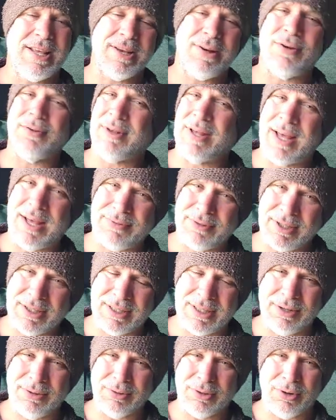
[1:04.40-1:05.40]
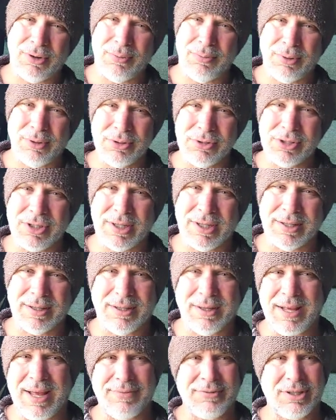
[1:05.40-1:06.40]
know they'll have to deal with their own bullshit.
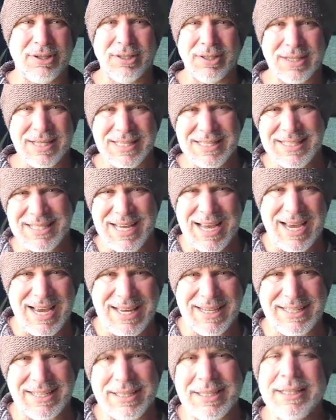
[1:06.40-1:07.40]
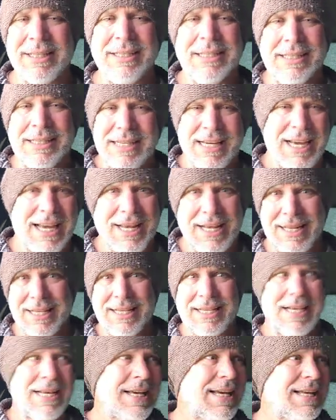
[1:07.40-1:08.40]
They'll have to look inside
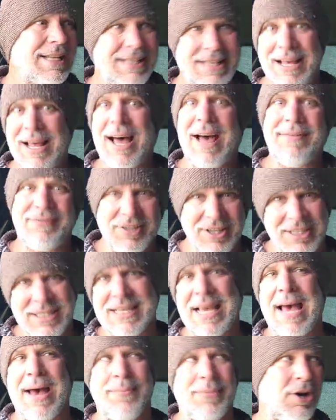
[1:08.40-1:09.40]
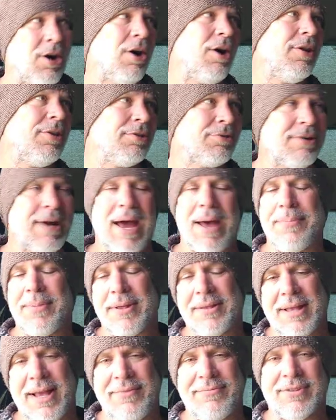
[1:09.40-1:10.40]
and they'll have to examine all the crap
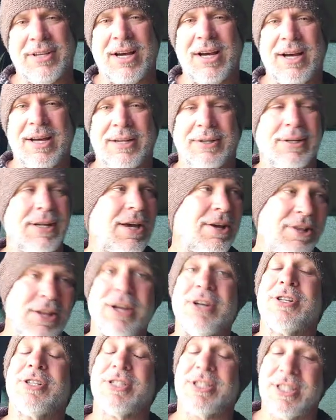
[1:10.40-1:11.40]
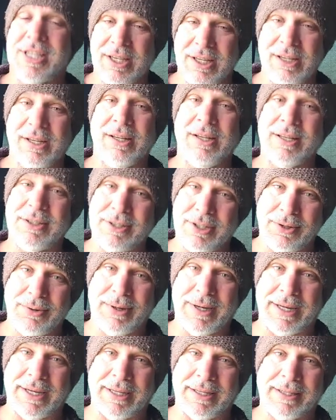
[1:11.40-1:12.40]
that they've done and they're still
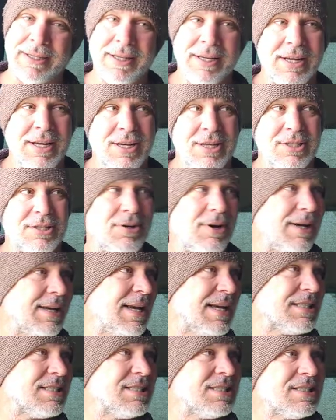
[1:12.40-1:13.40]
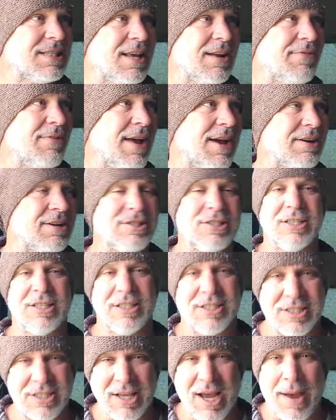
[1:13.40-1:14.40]
doing. So I guess instead of
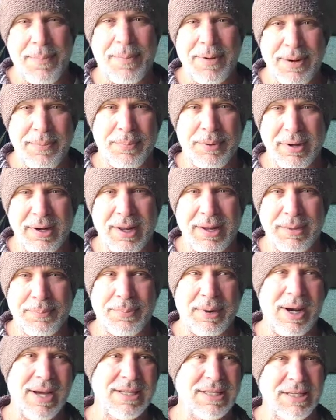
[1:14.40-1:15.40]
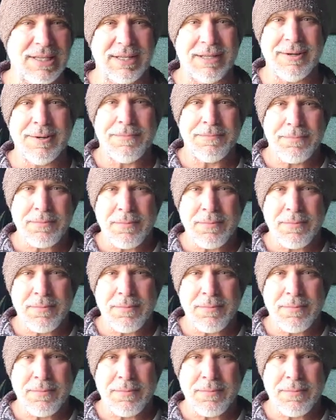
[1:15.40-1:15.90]
actually stopping and putting on the brakes and,